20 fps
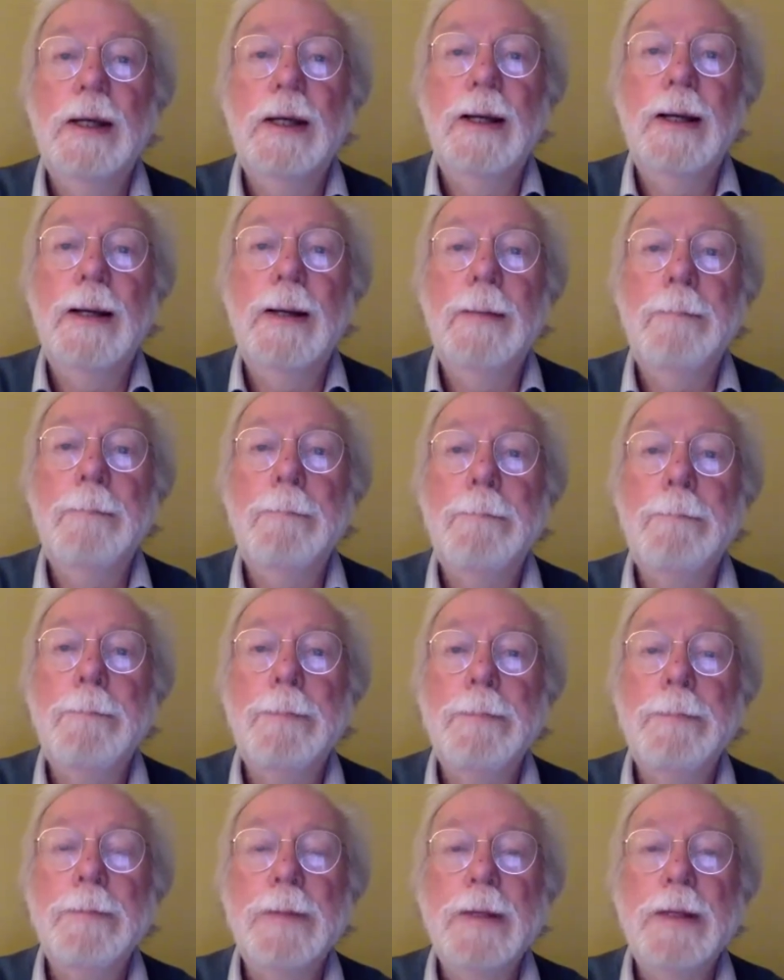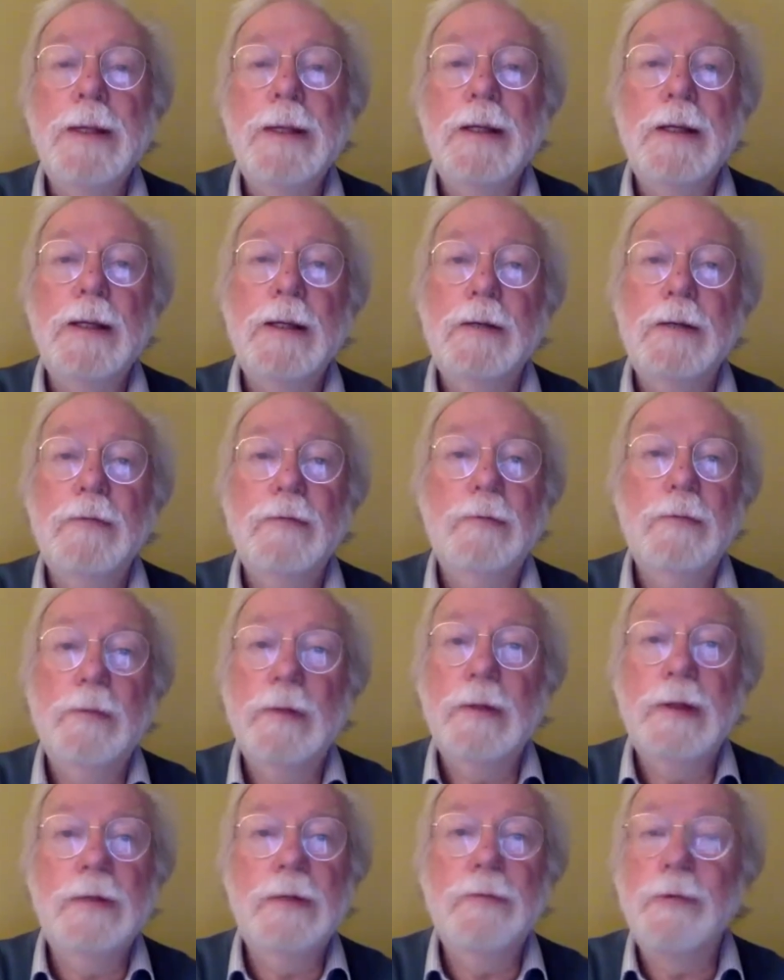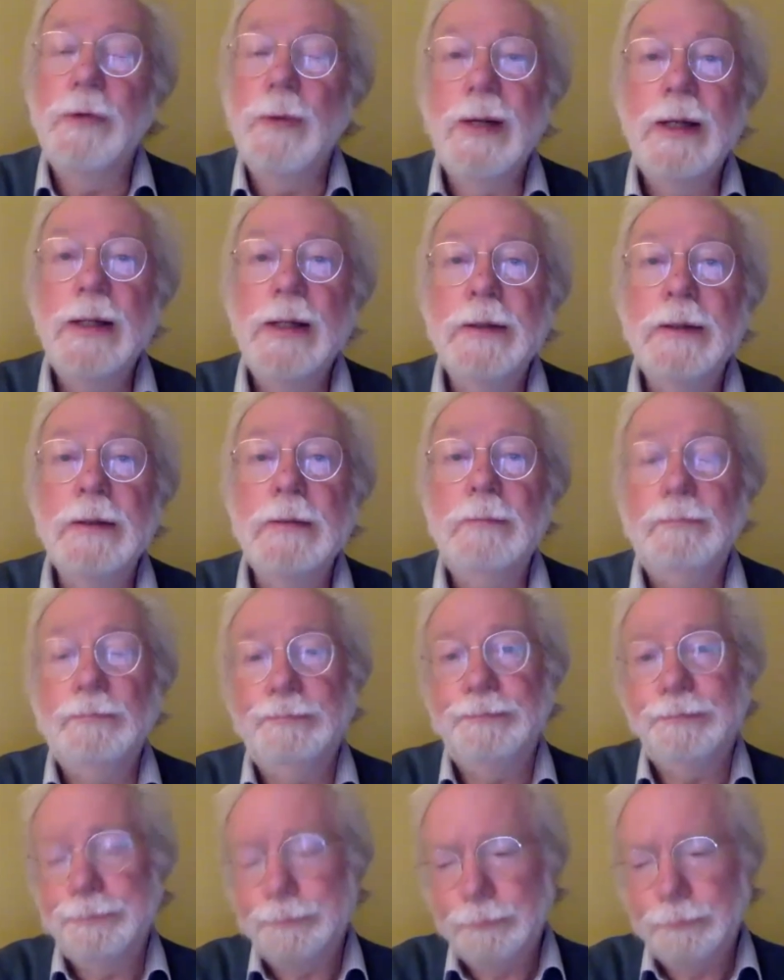In Rwanda,